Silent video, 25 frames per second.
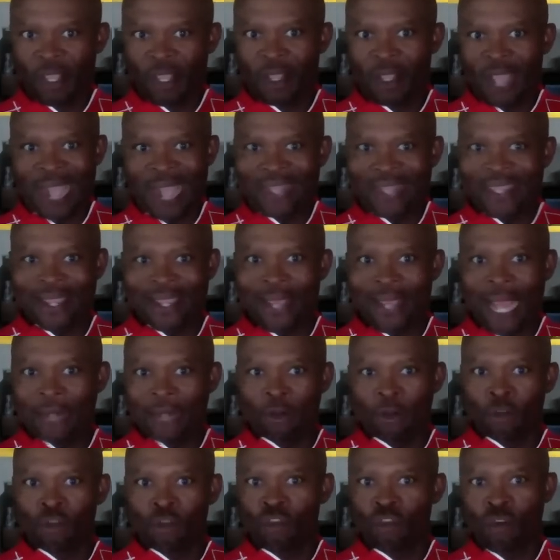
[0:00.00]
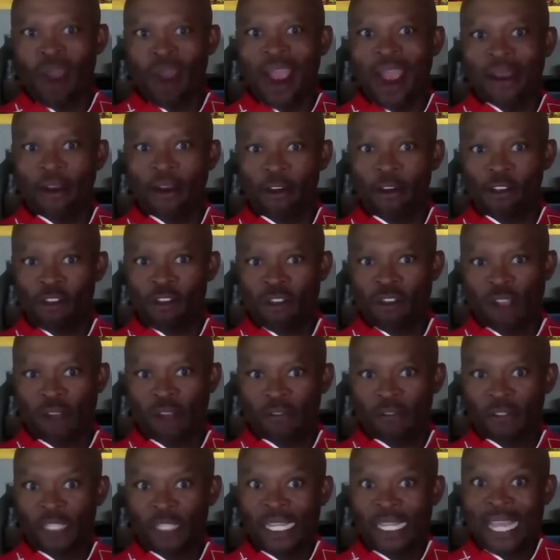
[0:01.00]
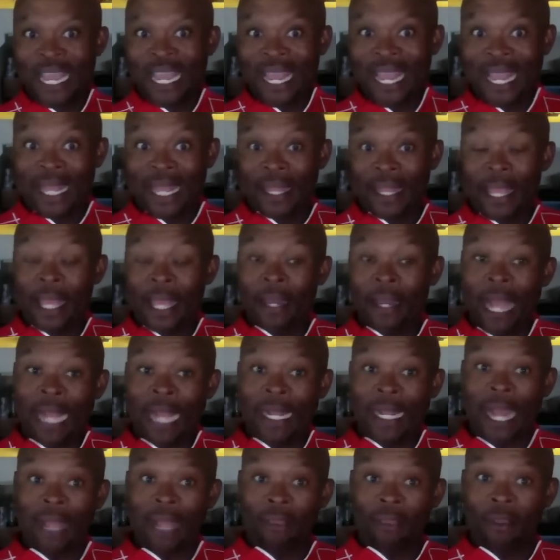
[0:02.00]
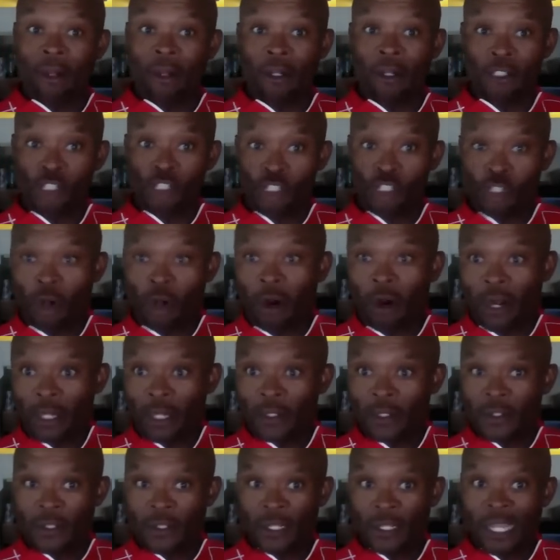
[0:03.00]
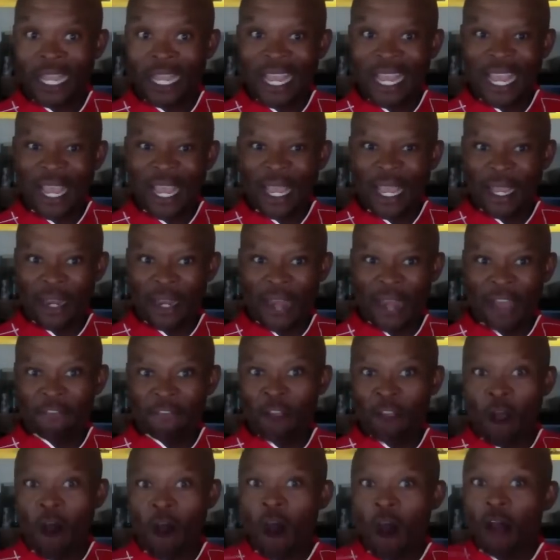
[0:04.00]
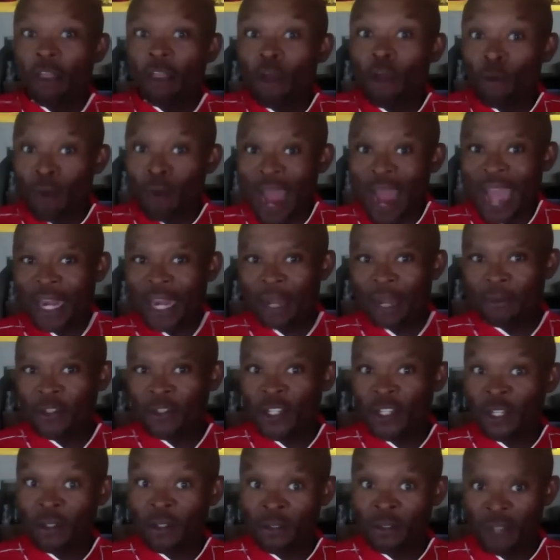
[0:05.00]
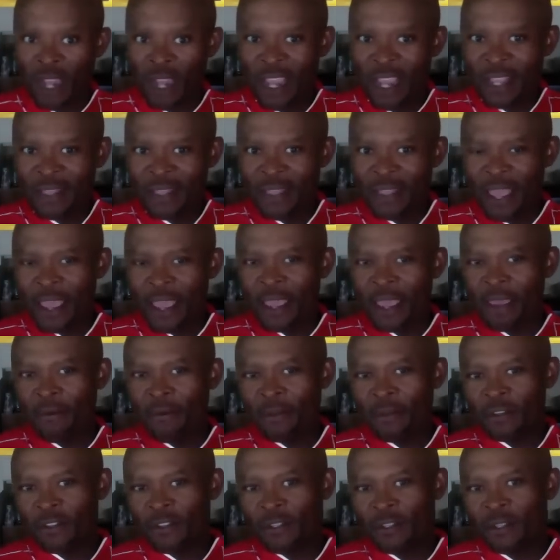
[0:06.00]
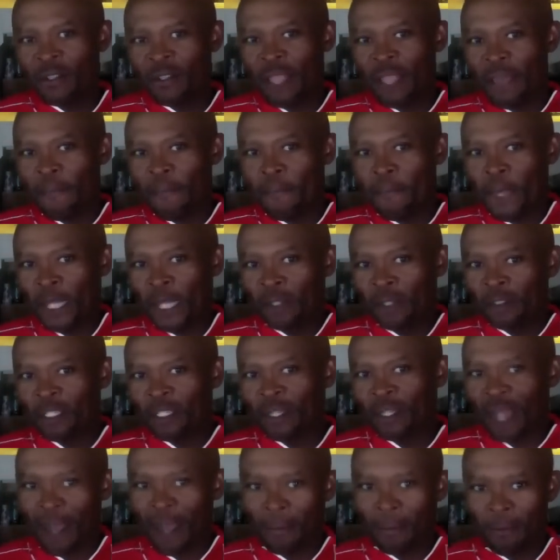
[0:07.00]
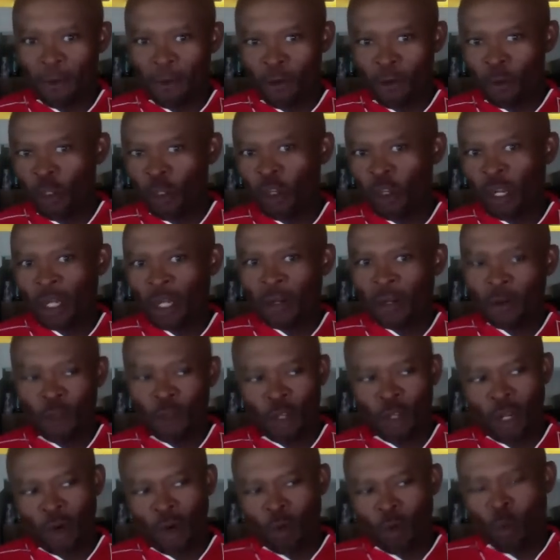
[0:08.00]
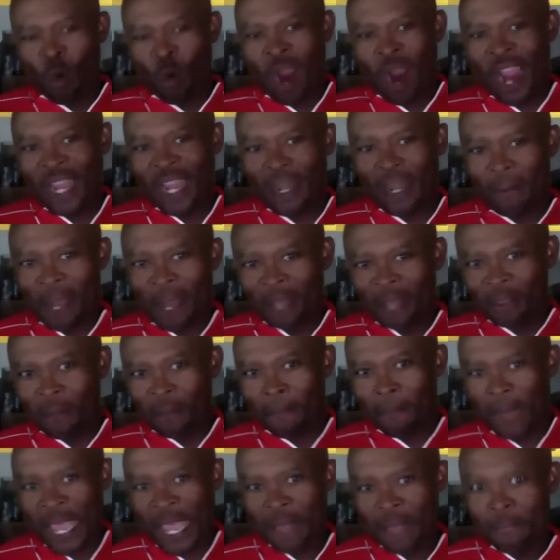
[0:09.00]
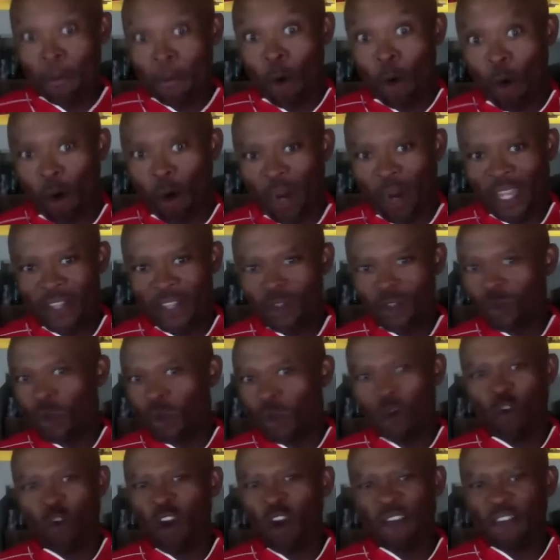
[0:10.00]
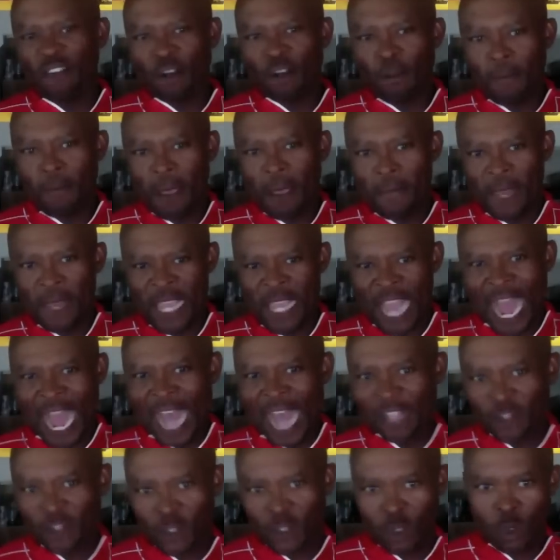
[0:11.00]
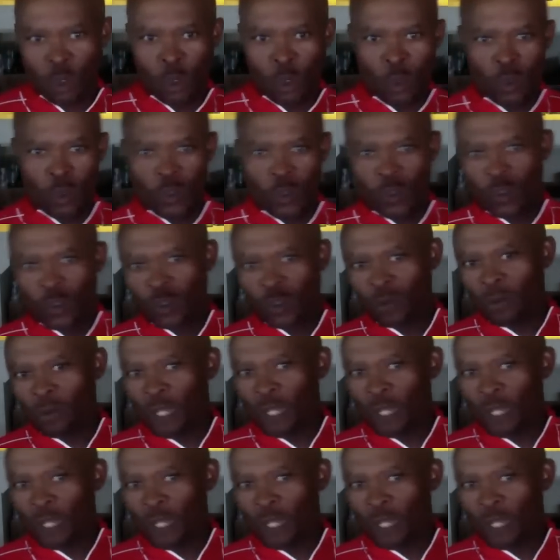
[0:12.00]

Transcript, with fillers: I can't, I don't try their stuff. And then I got their shorts, and after all the write-ups, see they, it was they built it up. You, are gonna you're gonna whine about the big boys, whoever they may be, Assos,